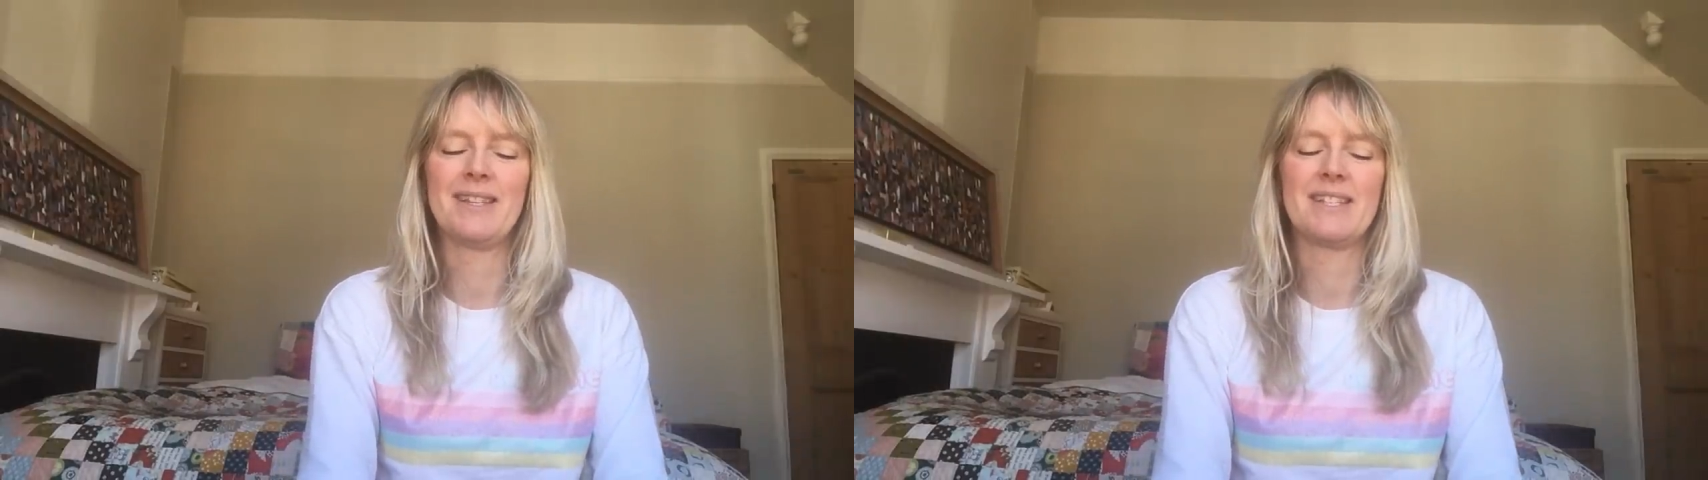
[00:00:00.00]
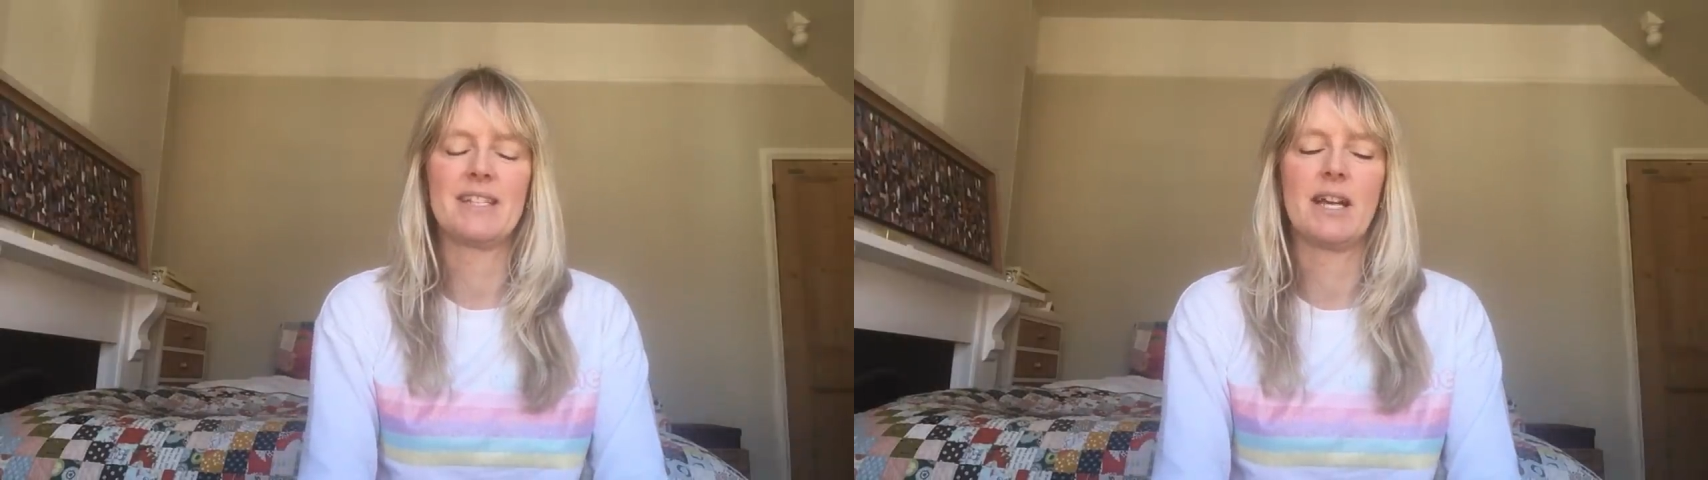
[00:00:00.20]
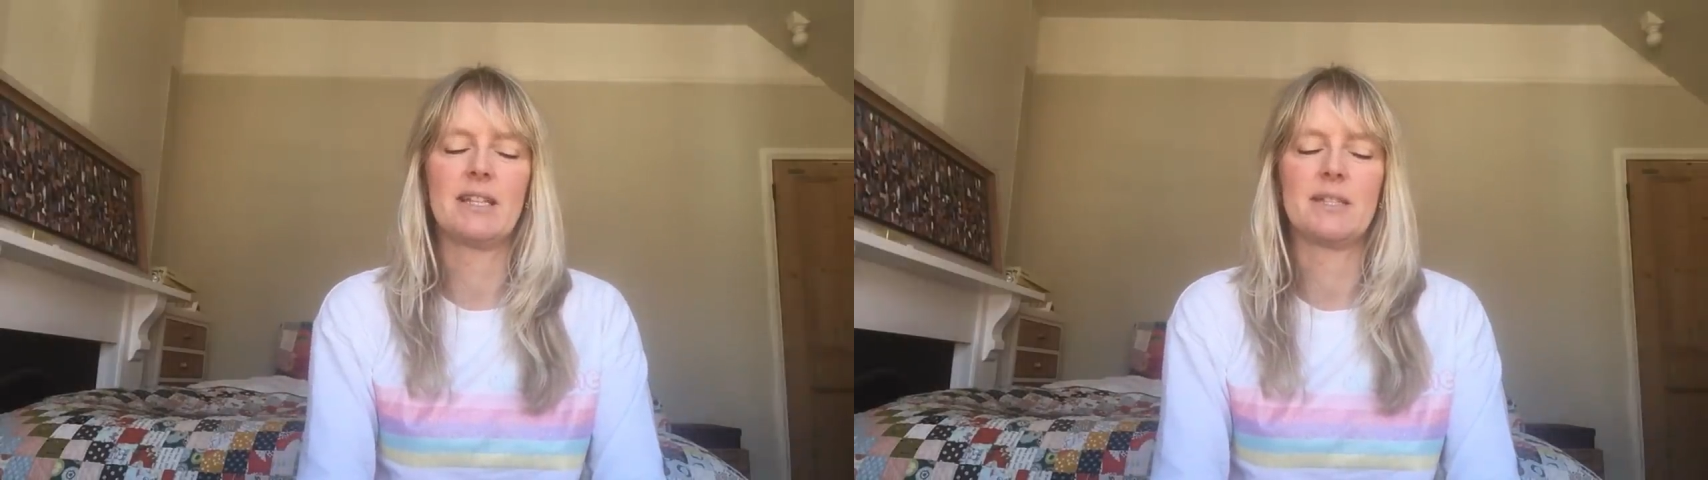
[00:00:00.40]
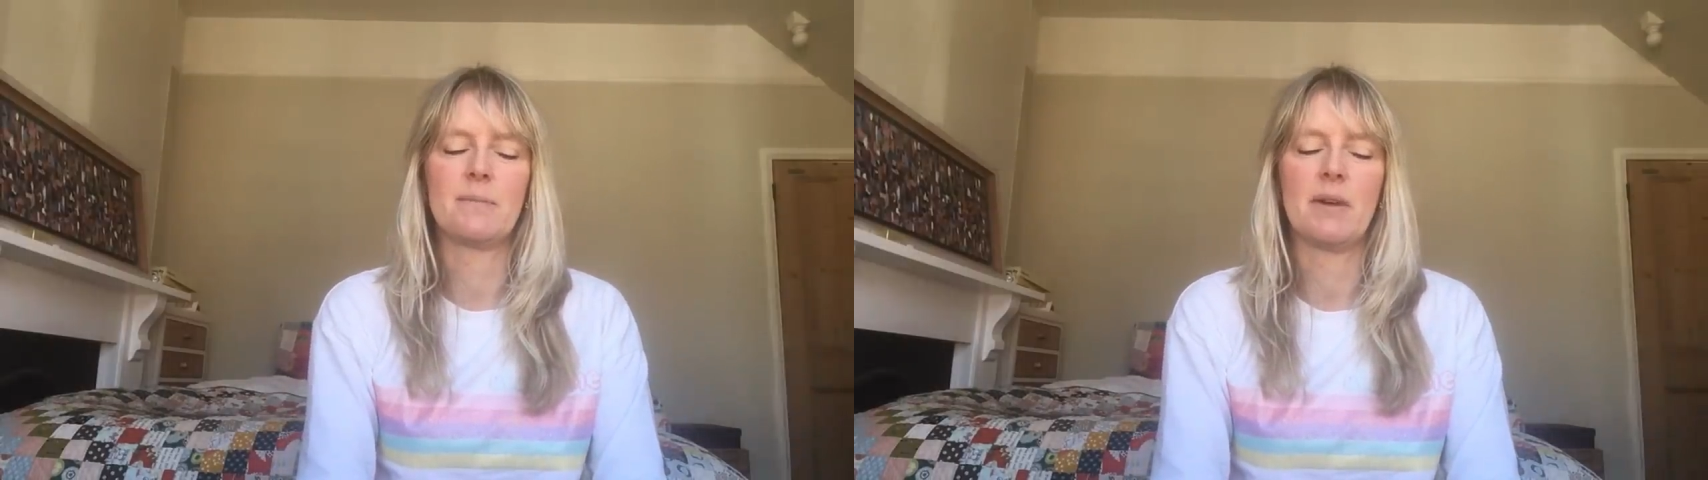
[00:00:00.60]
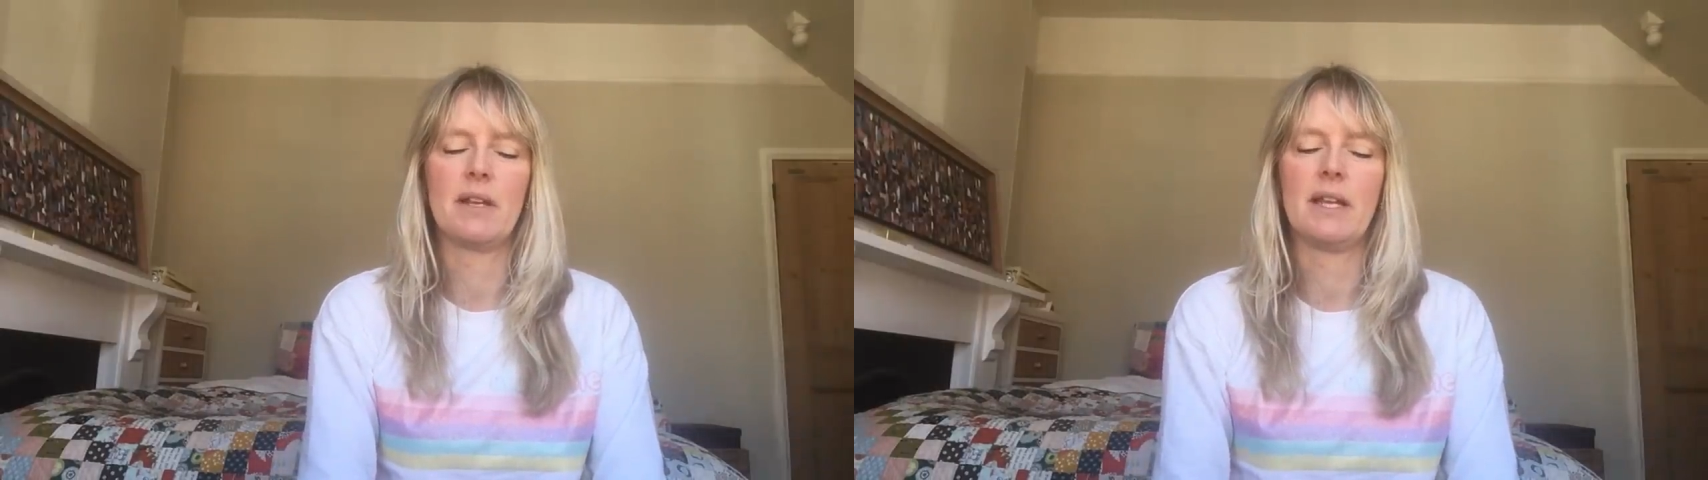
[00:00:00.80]
there's dirt, there's
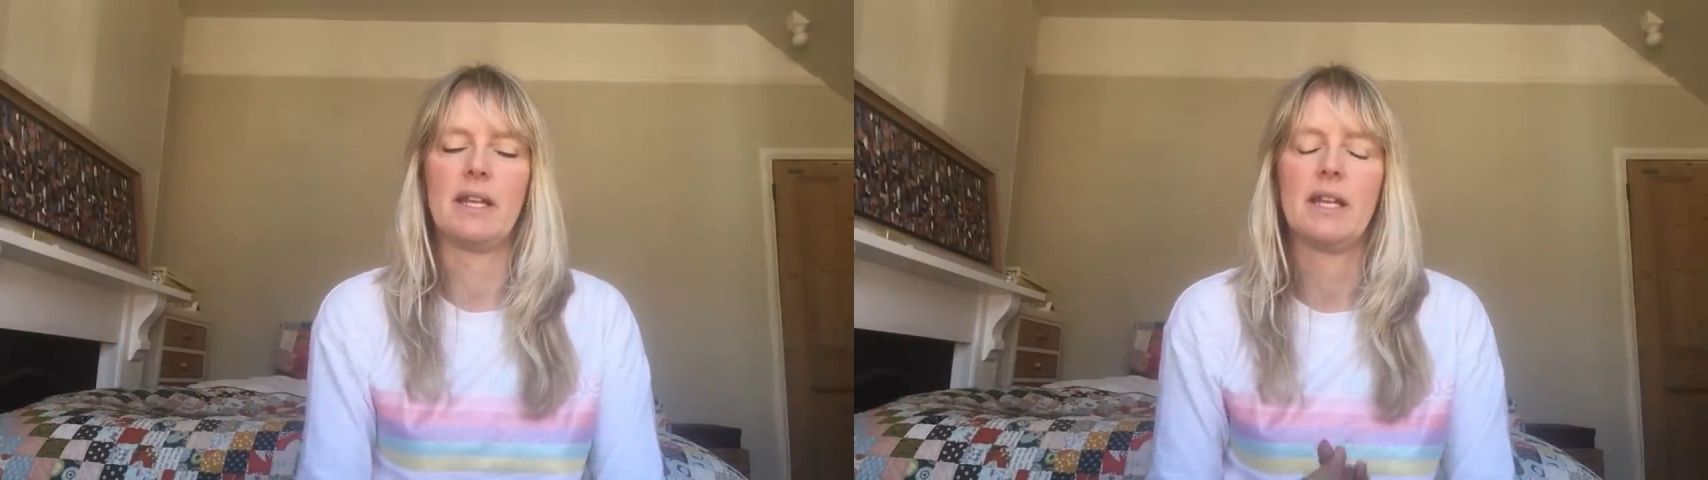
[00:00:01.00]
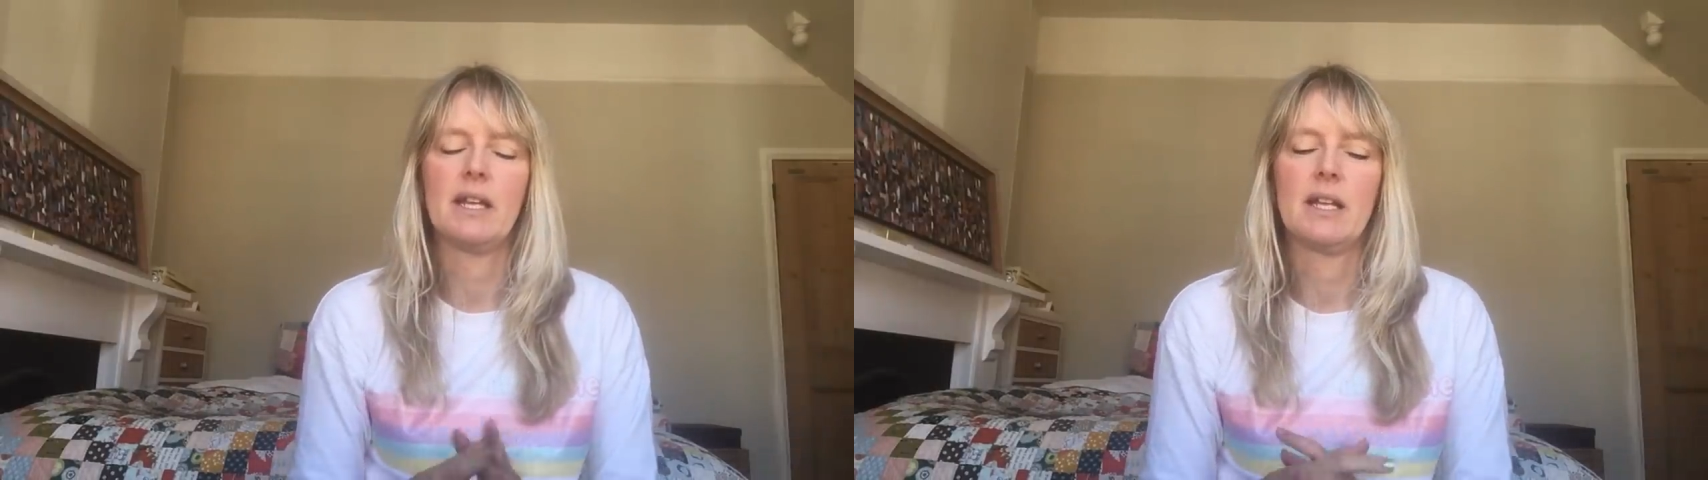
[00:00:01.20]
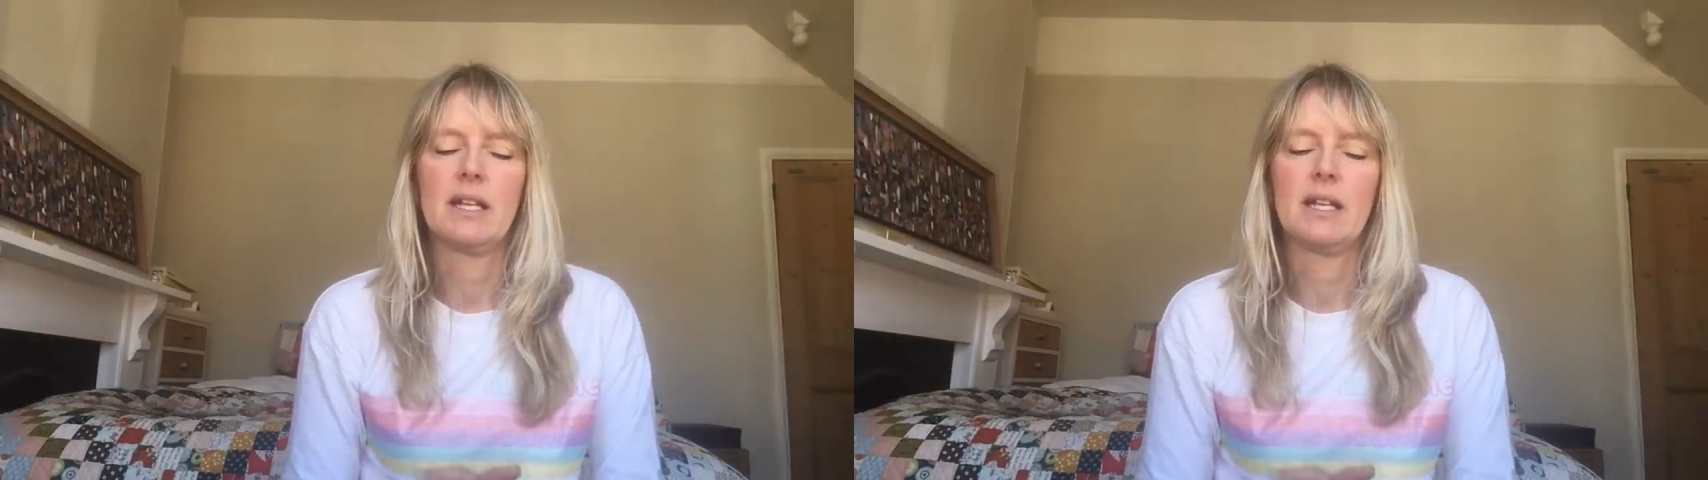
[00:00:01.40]
money.